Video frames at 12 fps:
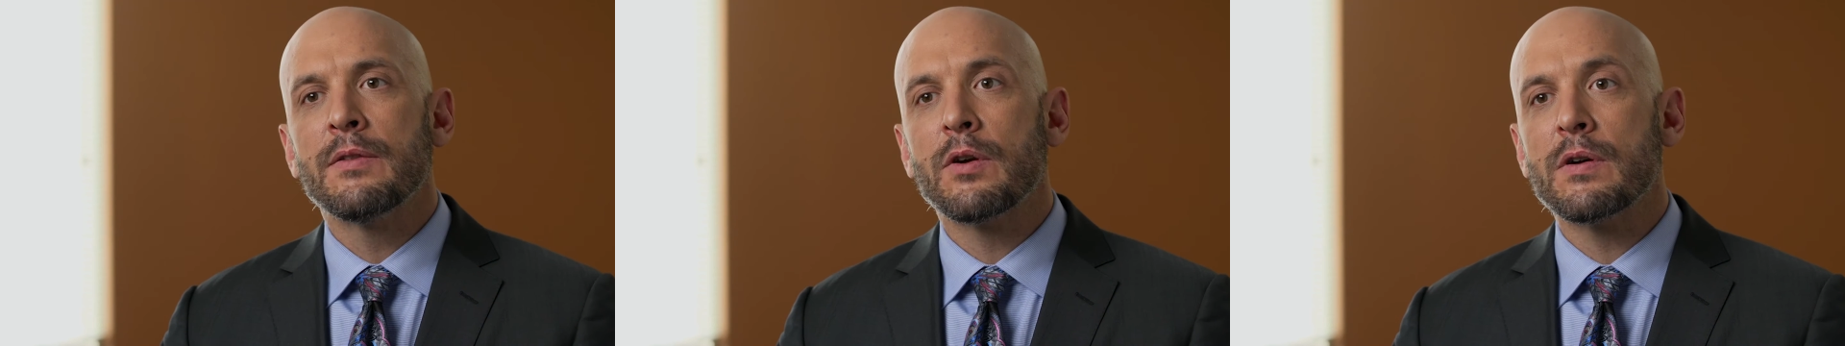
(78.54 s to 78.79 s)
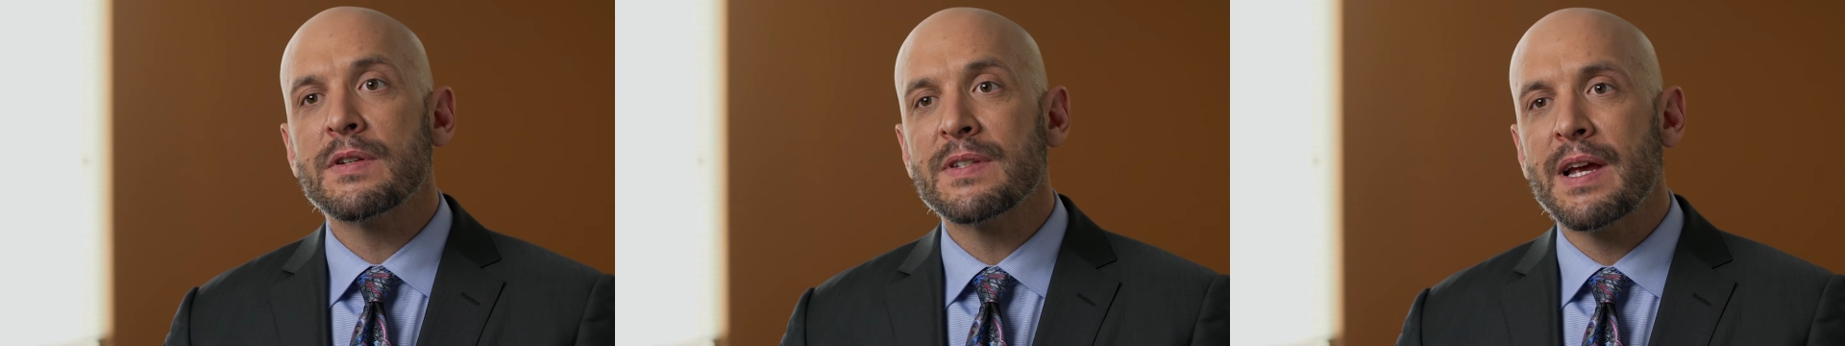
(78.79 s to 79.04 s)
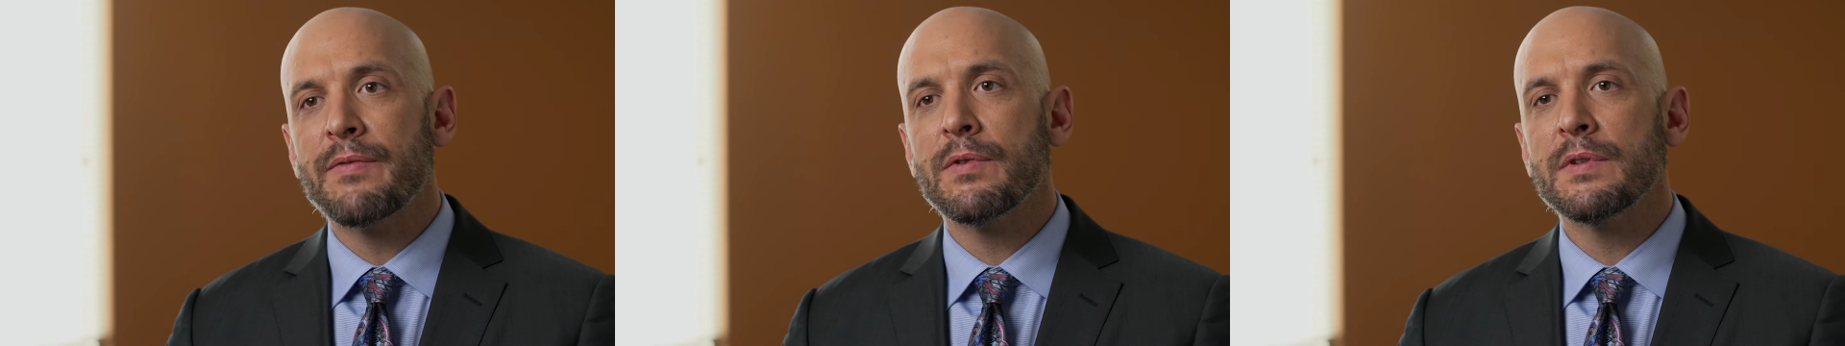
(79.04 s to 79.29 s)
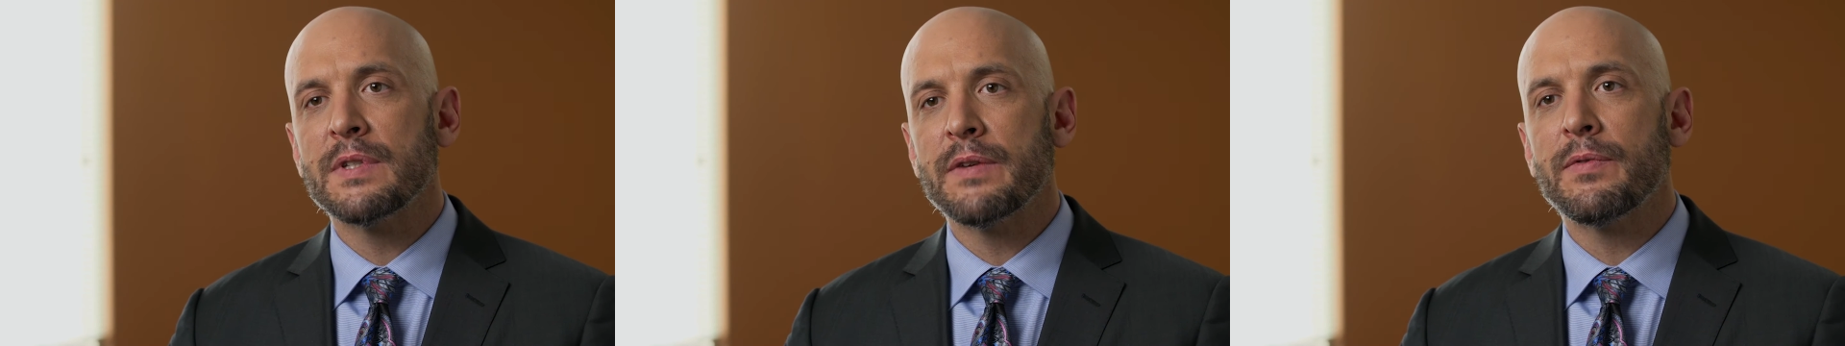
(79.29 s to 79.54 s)
There are
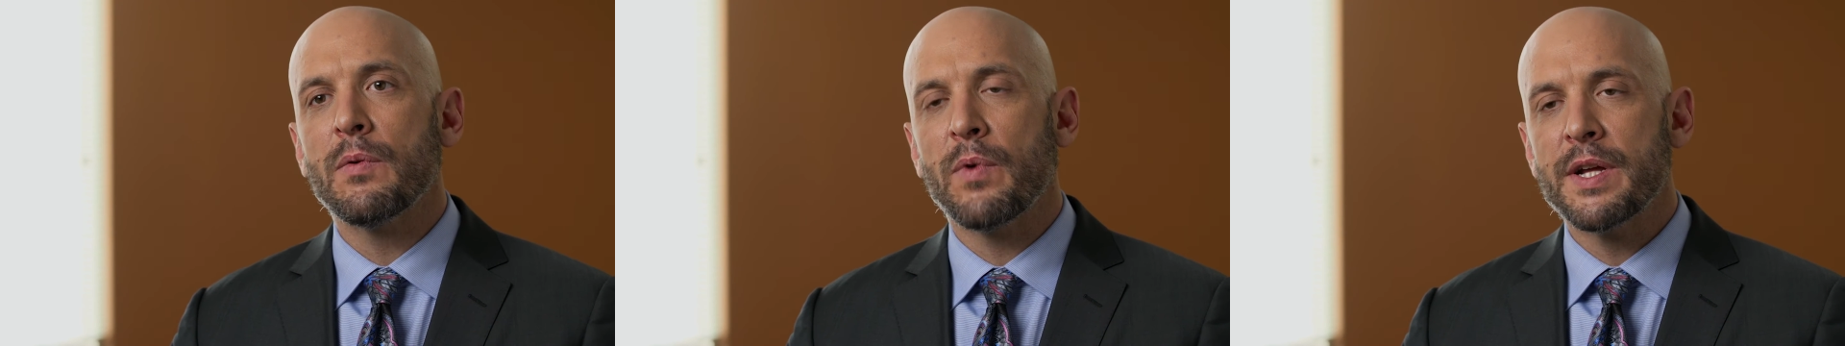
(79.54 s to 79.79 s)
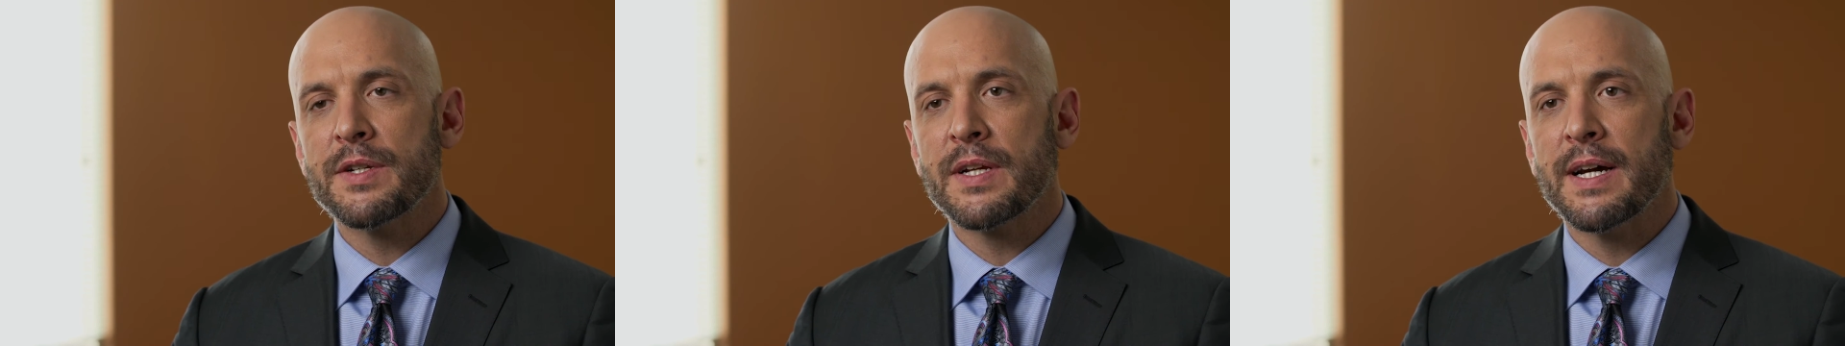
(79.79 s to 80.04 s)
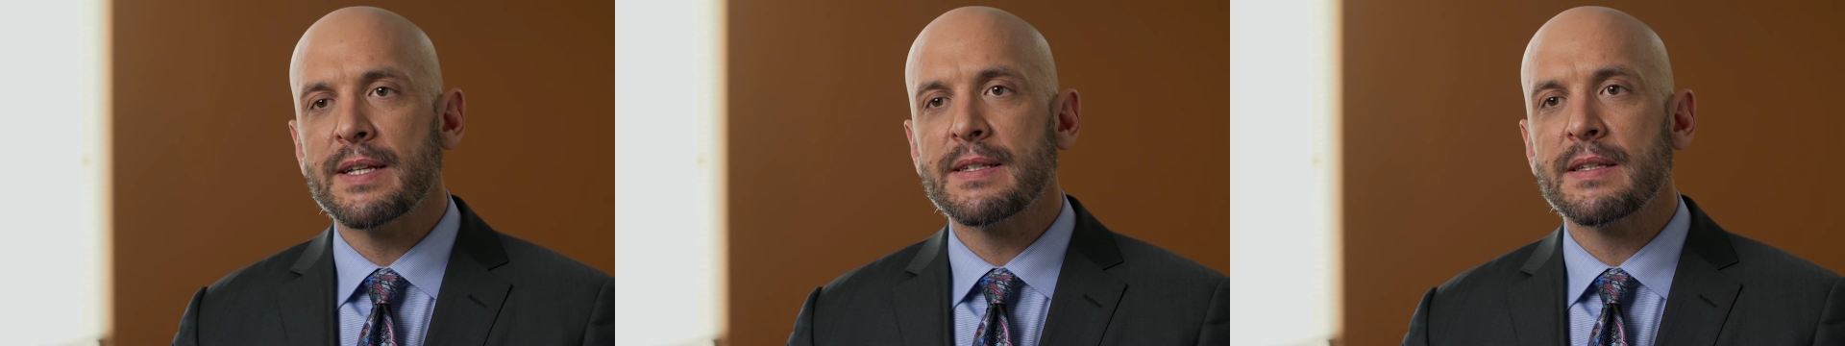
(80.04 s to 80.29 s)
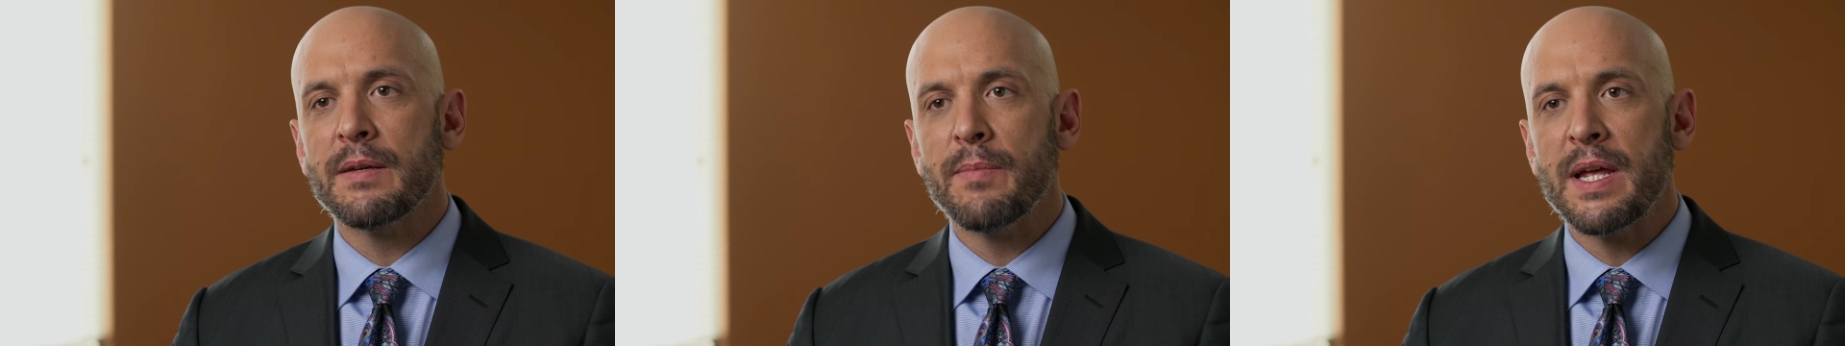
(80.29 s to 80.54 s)
several different wedge cuts
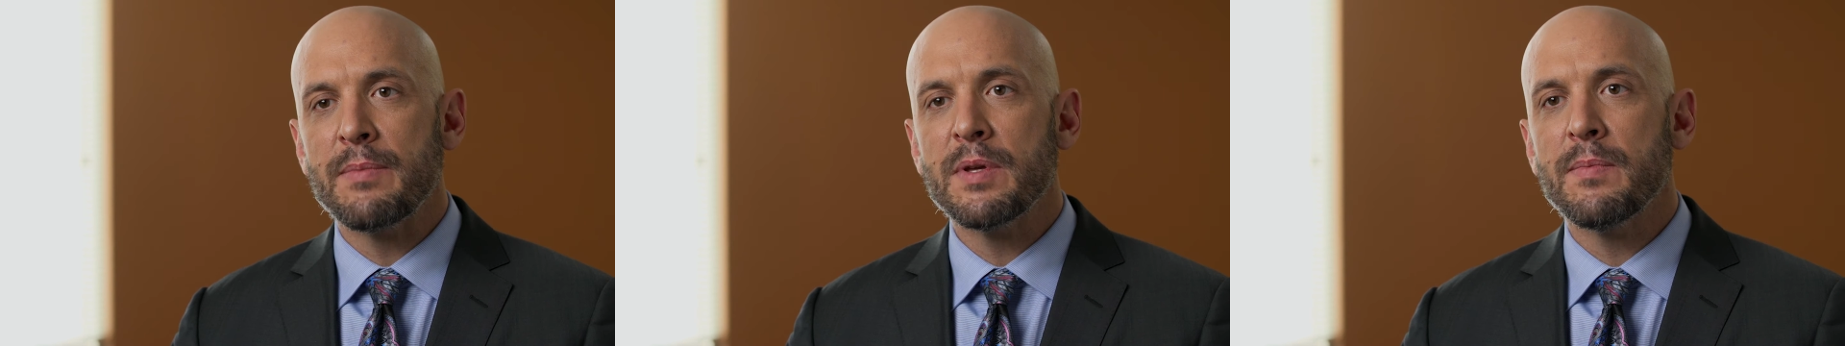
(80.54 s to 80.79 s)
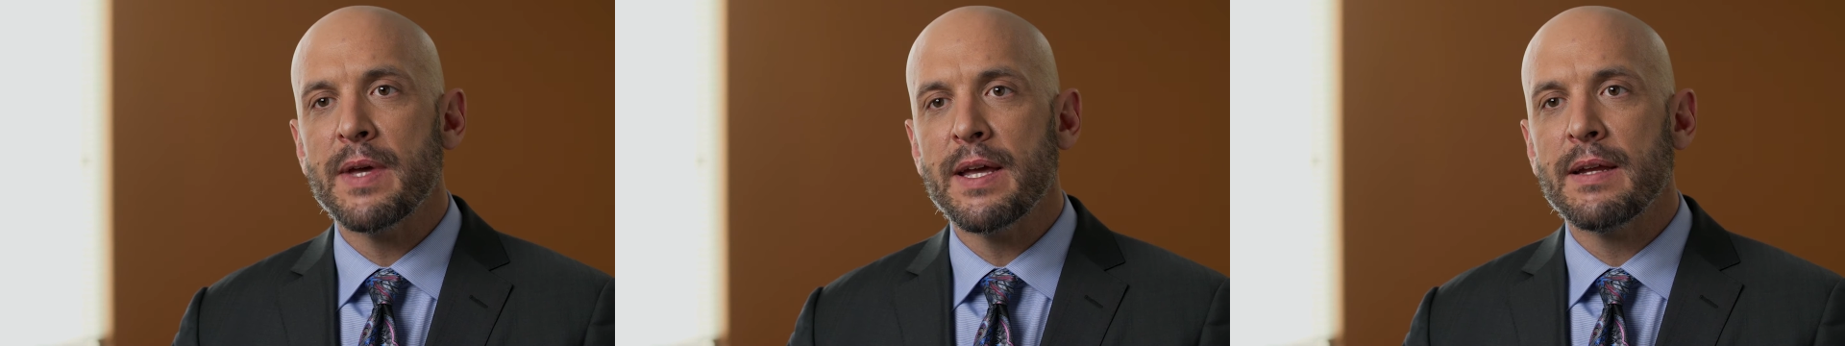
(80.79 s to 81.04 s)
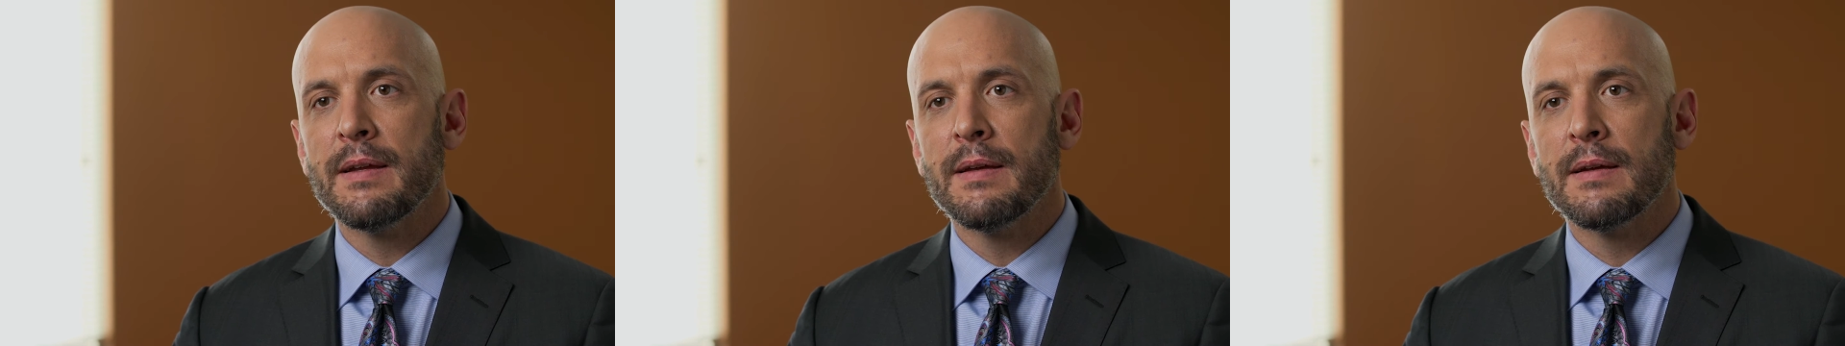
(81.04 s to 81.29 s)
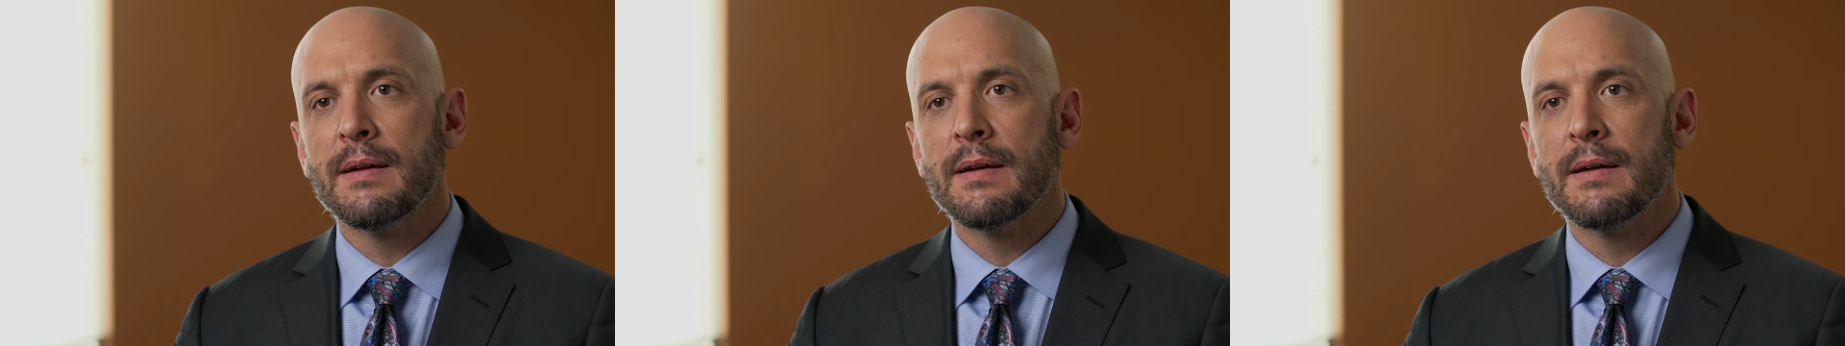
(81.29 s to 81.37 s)
that may be made,